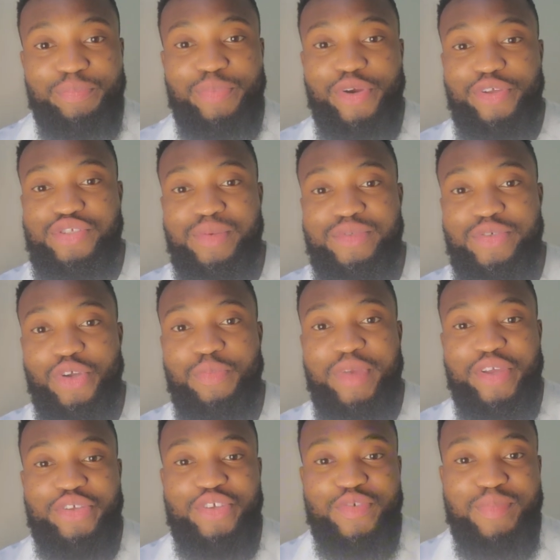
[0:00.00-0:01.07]
You know if it's
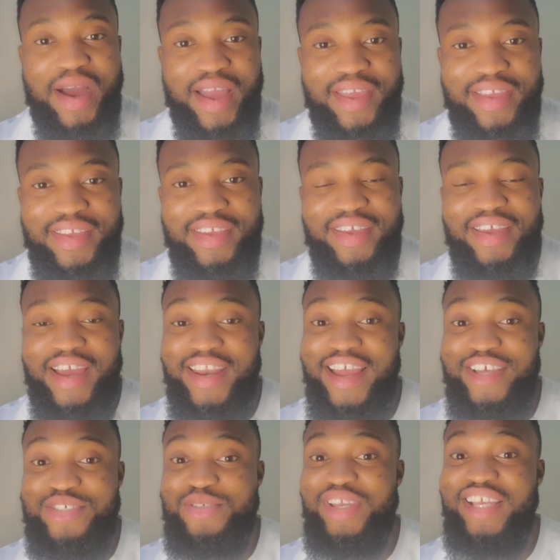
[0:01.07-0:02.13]
day, stand gidigba
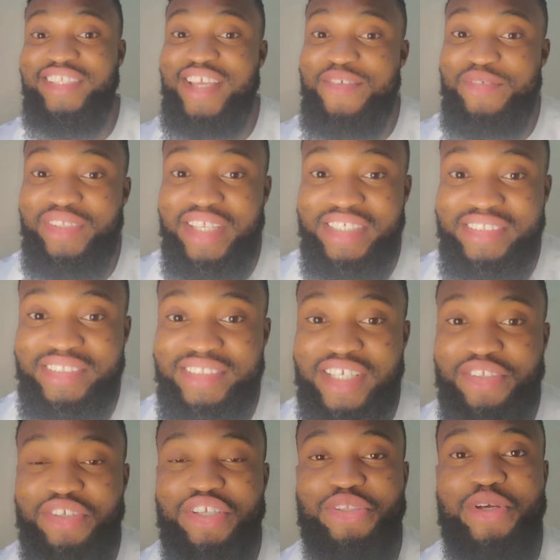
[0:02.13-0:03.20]
for Mary.
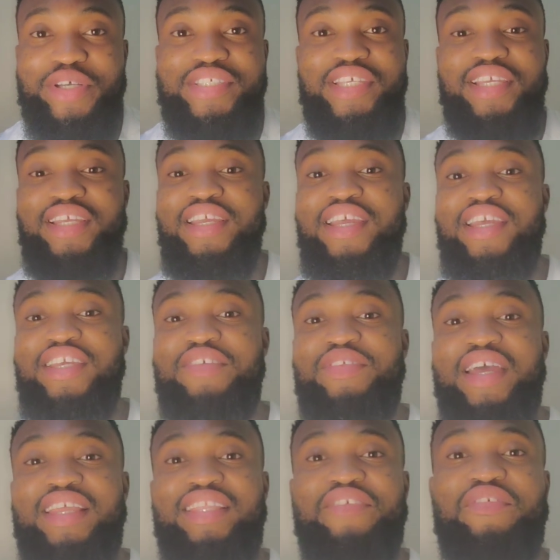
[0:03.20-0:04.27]
Now for wise one body,
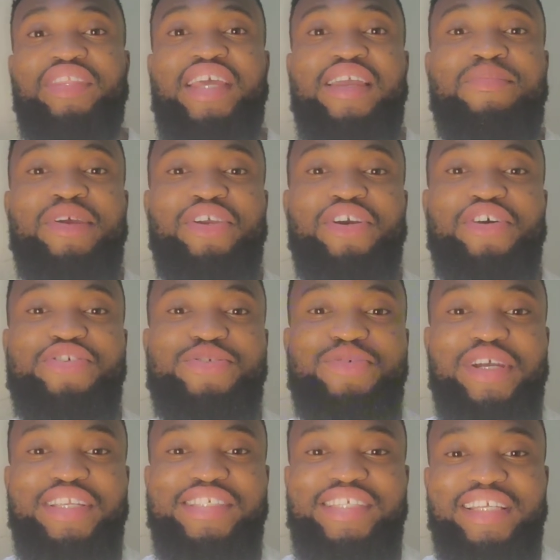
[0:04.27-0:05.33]
you want stand gidigba.
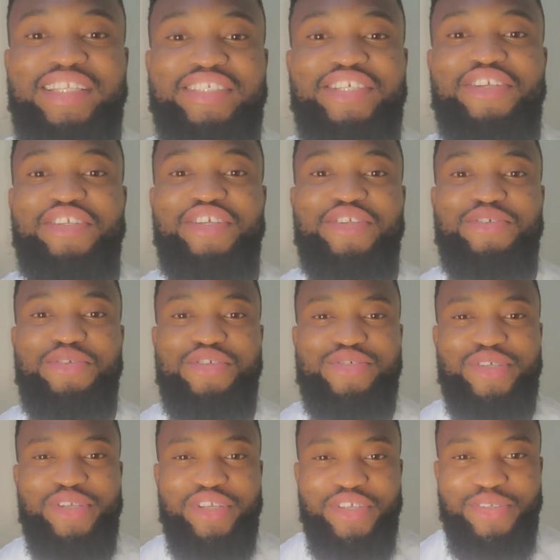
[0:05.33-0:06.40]
If for fling you come up
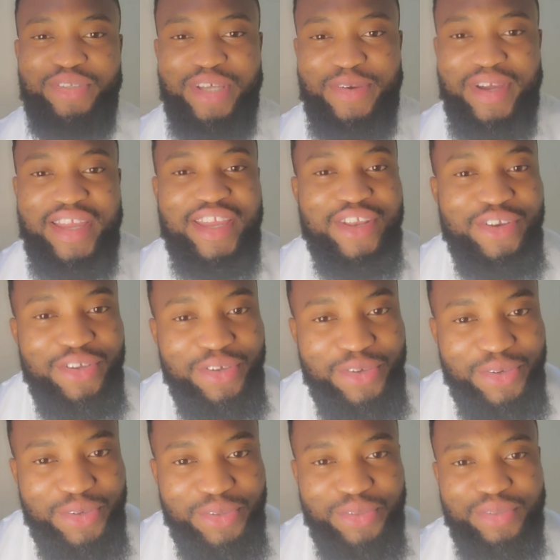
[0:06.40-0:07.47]
for that fence.
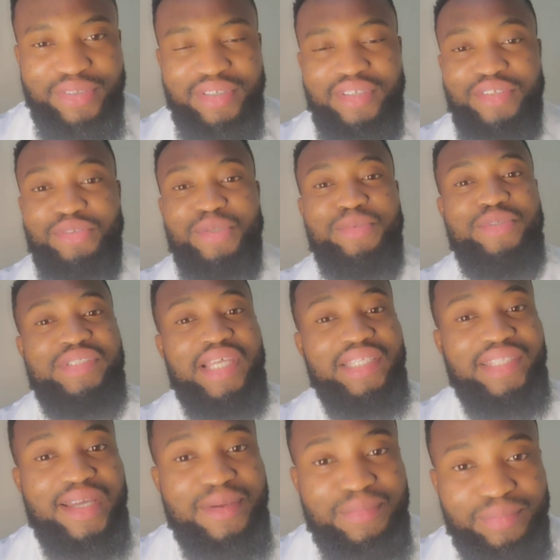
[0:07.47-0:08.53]

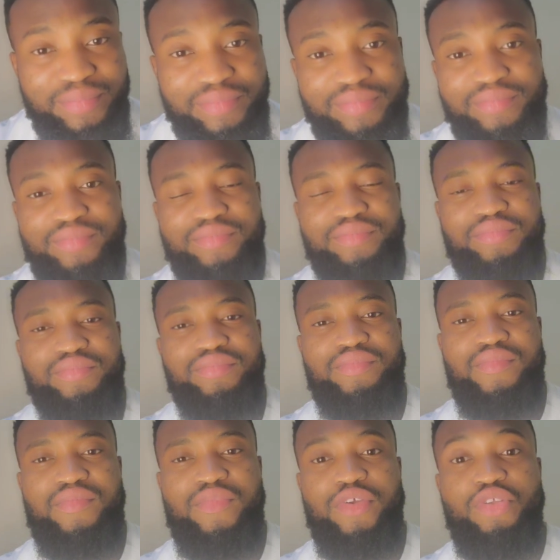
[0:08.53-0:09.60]
Since Mary do you this
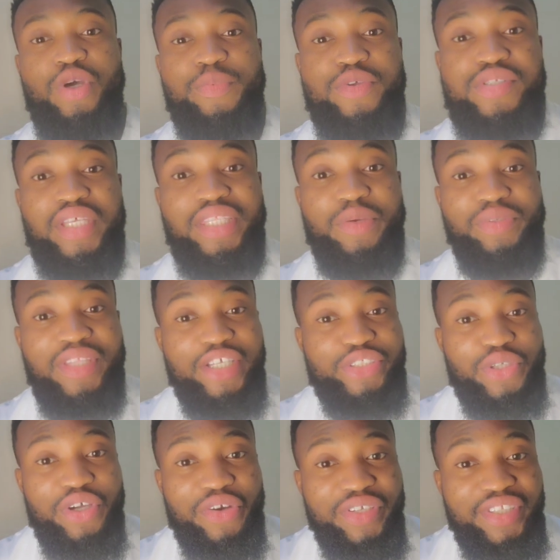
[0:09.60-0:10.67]
one, fling you, put you
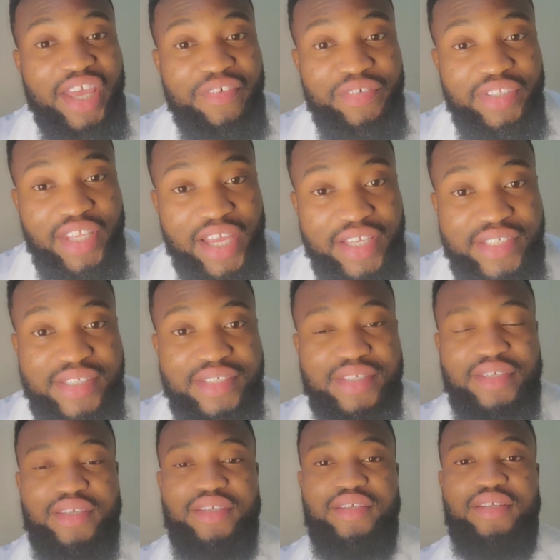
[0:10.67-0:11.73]
for couch.
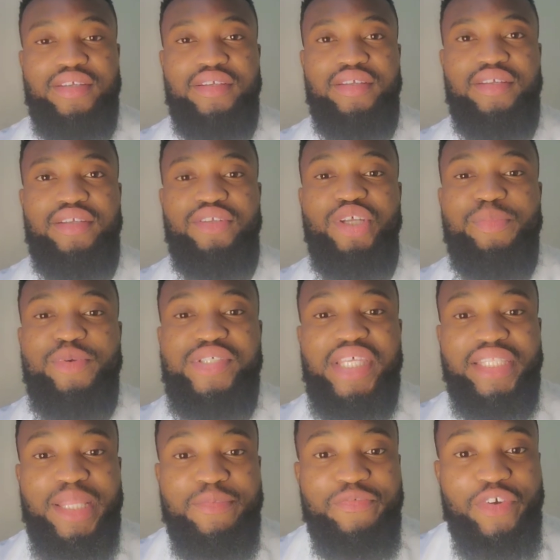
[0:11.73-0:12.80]
Why is one go do you wait?
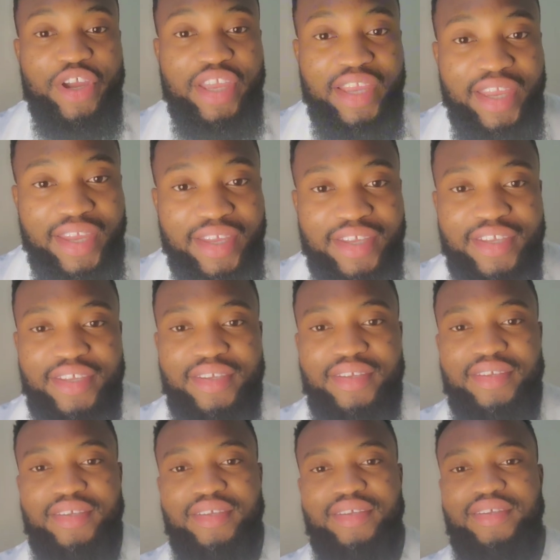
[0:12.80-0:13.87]
Ingo fling you over
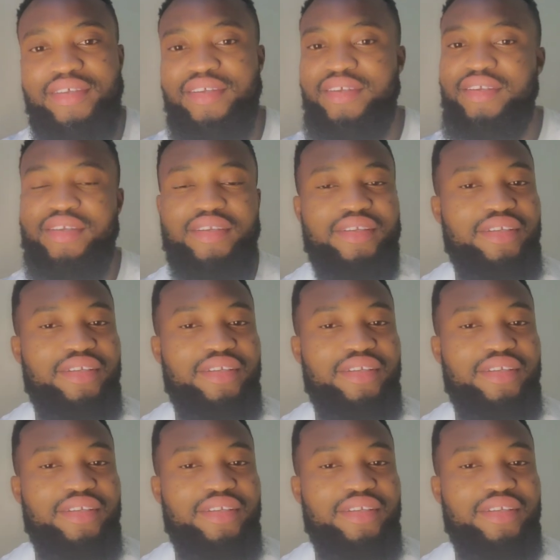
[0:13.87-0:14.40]
the fence.